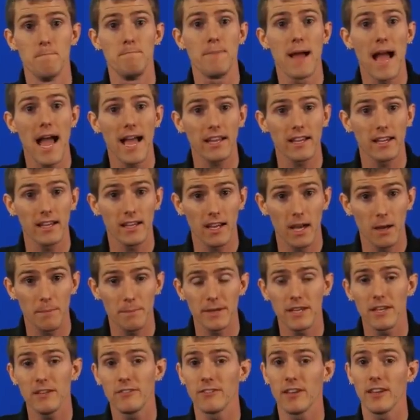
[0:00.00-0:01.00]
Backing
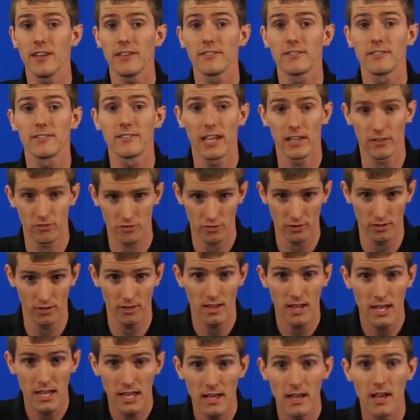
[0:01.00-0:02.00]
up is
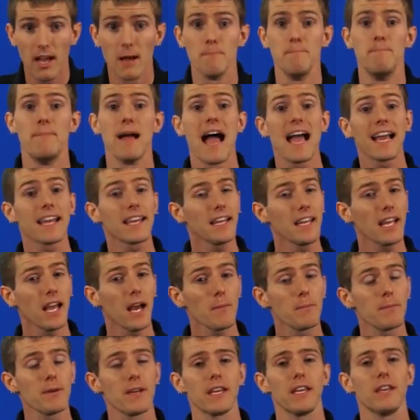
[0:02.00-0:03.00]
essential. Backing
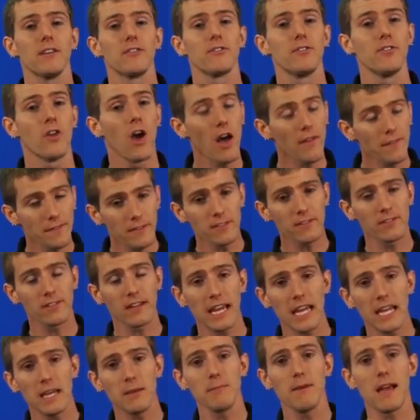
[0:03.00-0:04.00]
up is not the
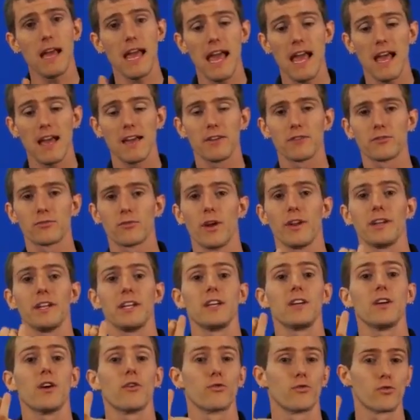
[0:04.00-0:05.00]
same as
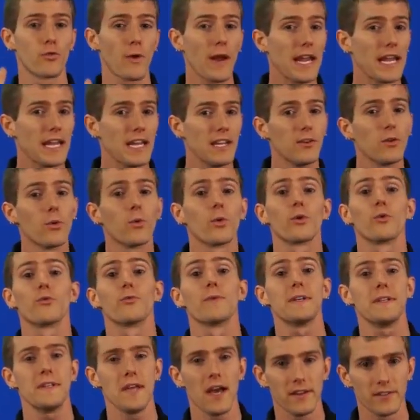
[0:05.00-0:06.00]
running RAID or
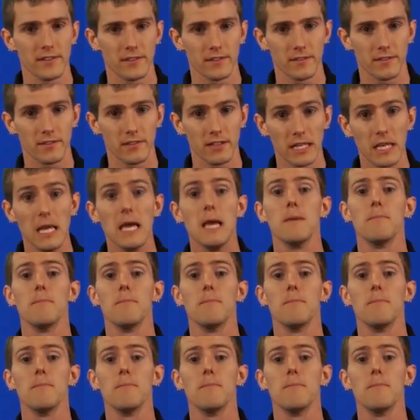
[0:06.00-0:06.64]
redundancy.